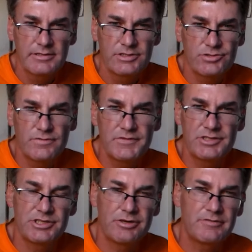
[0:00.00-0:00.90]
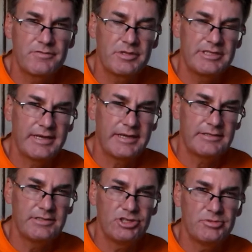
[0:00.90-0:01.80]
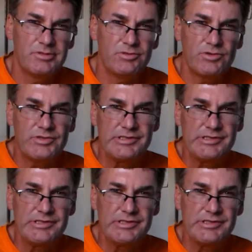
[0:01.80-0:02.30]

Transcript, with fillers: This is Sean Fitzgerald from the dugout in Durban North.